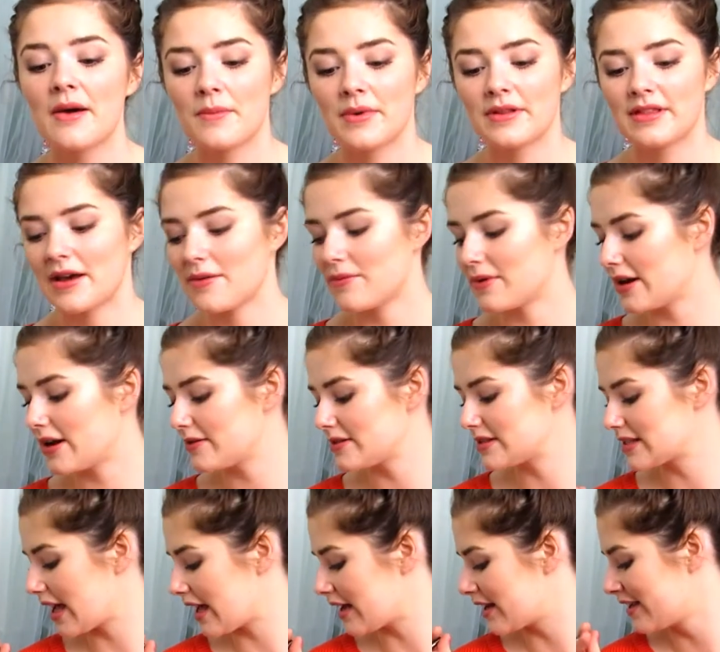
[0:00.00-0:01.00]
But then when I
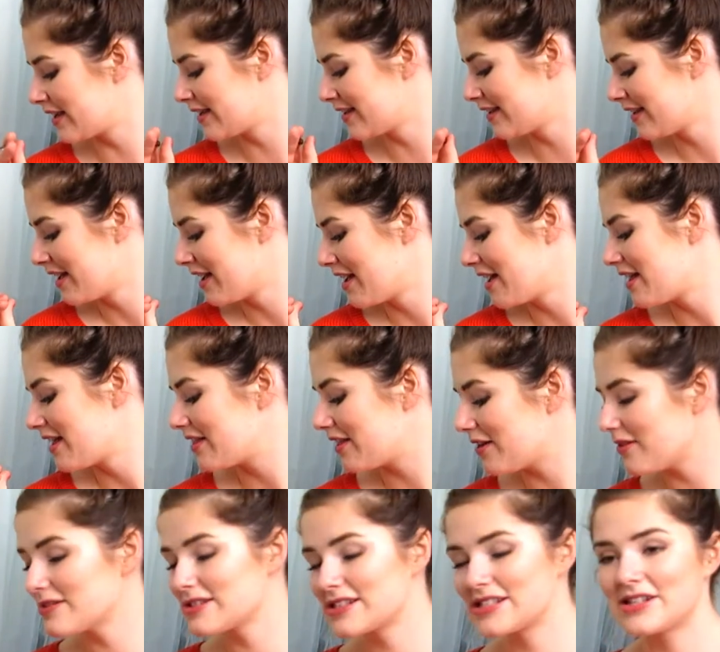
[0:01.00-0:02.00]
was getting
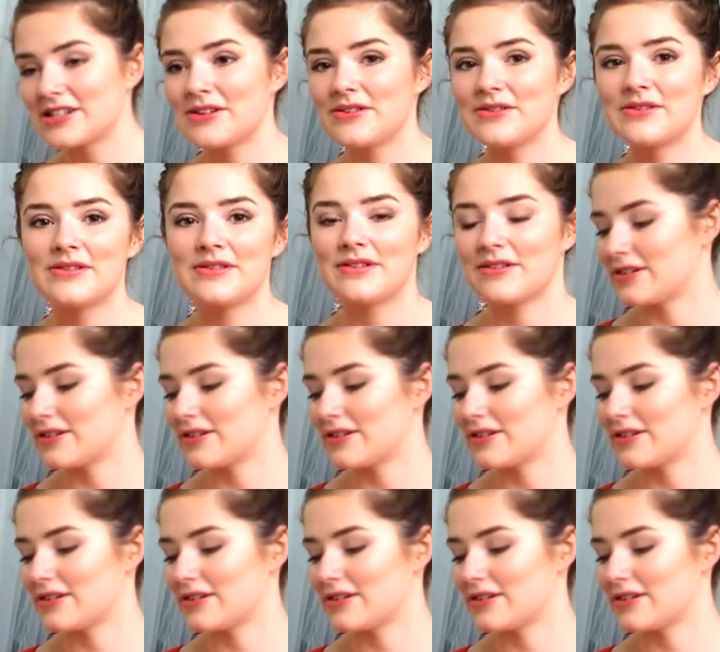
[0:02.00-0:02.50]
those two,